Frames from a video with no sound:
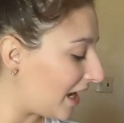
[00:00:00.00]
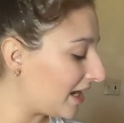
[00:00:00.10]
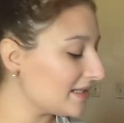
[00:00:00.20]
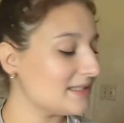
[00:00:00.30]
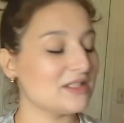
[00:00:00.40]
I
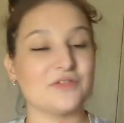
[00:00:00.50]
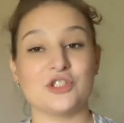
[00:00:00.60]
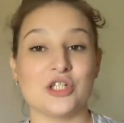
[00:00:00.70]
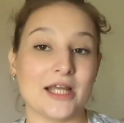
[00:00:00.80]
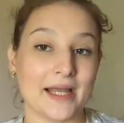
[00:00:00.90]
got this for
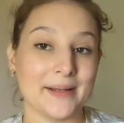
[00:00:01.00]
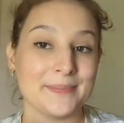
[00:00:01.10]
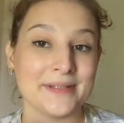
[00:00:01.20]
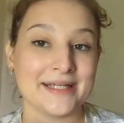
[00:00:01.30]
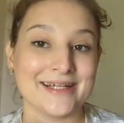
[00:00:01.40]
Jacob
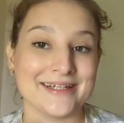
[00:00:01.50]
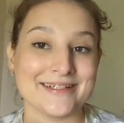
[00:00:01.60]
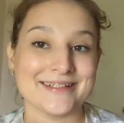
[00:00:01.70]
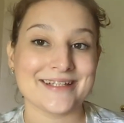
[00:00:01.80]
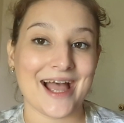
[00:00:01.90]

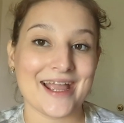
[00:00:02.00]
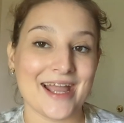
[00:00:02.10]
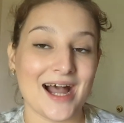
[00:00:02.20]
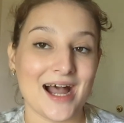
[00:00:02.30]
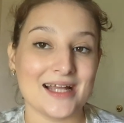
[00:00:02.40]
because I
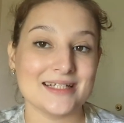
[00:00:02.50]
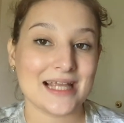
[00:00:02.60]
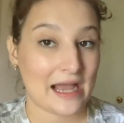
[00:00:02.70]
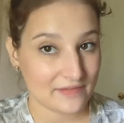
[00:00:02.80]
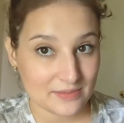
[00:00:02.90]
got
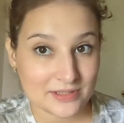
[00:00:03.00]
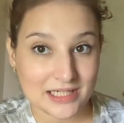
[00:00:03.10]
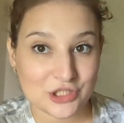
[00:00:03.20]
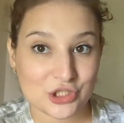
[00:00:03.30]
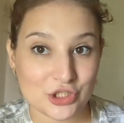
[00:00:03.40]
cavity
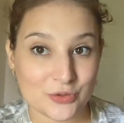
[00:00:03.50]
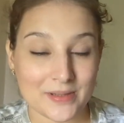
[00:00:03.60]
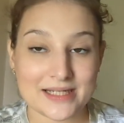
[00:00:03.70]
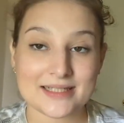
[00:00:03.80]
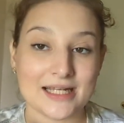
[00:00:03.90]
protection
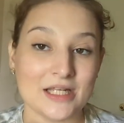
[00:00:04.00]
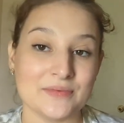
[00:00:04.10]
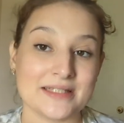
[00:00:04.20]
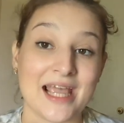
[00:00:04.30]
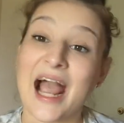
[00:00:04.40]
toothpaste and he
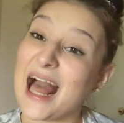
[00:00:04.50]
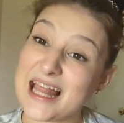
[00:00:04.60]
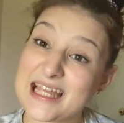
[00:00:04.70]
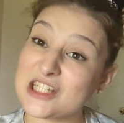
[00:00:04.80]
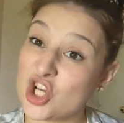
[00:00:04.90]
was like, I
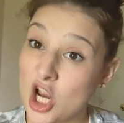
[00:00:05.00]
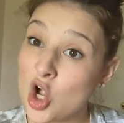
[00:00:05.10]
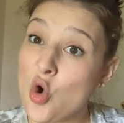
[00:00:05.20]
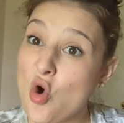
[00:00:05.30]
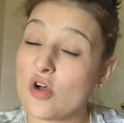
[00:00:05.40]
like
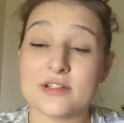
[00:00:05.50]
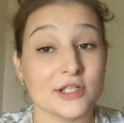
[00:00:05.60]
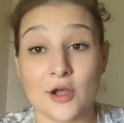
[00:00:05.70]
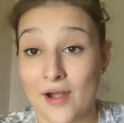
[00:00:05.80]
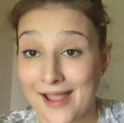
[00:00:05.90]
charcoal.
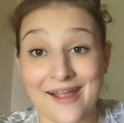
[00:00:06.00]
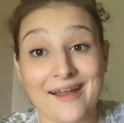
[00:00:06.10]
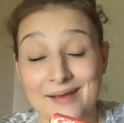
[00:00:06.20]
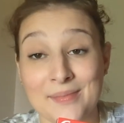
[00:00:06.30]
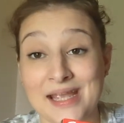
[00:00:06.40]
So I got
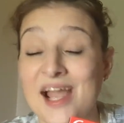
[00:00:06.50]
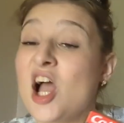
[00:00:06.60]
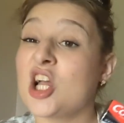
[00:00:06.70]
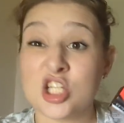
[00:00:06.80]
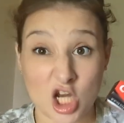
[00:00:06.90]
him a
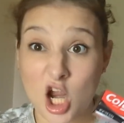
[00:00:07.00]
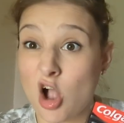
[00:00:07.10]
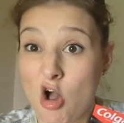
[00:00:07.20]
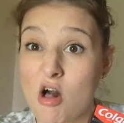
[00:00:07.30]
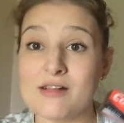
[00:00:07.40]

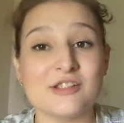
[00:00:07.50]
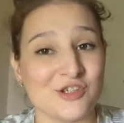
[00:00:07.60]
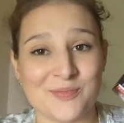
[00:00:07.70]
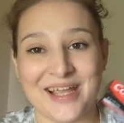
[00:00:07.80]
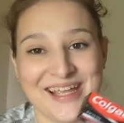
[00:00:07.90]
charcoal
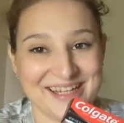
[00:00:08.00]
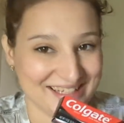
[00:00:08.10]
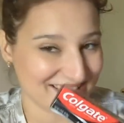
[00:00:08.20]
toothpaste.